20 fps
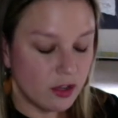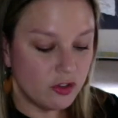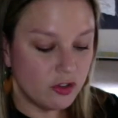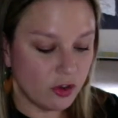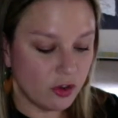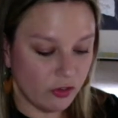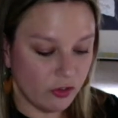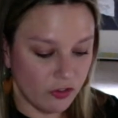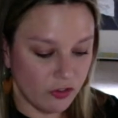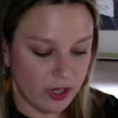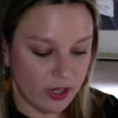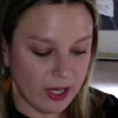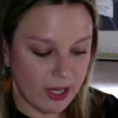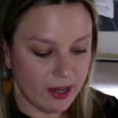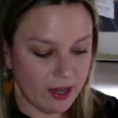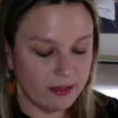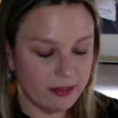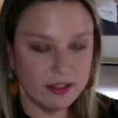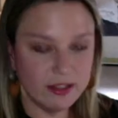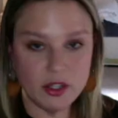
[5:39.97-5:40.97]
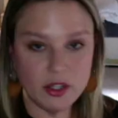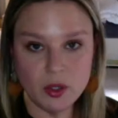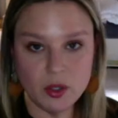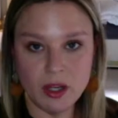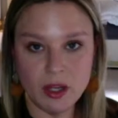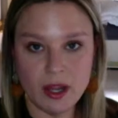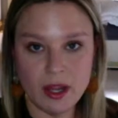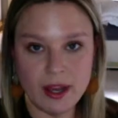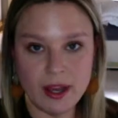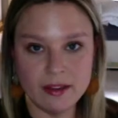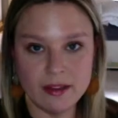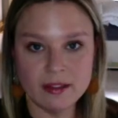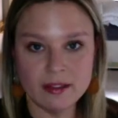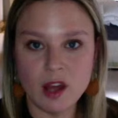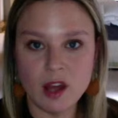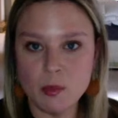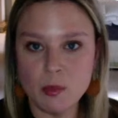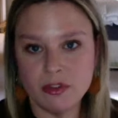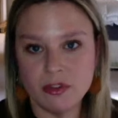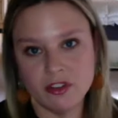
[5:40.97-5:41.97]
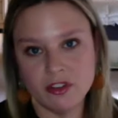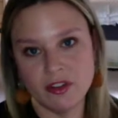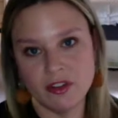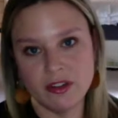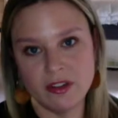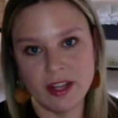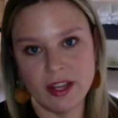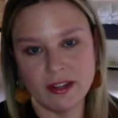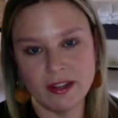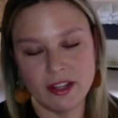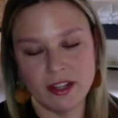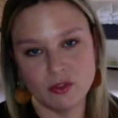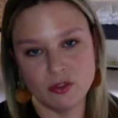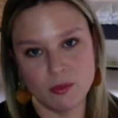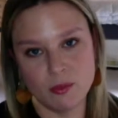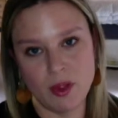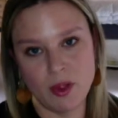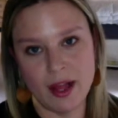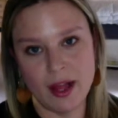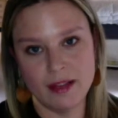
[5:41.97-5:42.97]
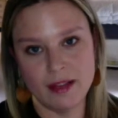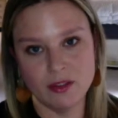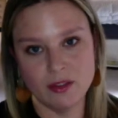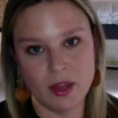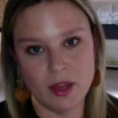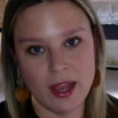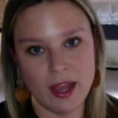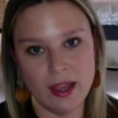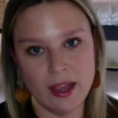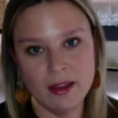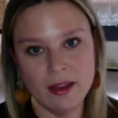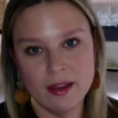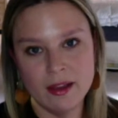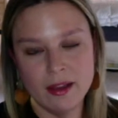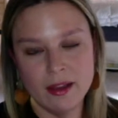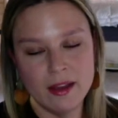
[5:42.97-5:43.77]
Don't forget to utilize composition techniques from class, okay?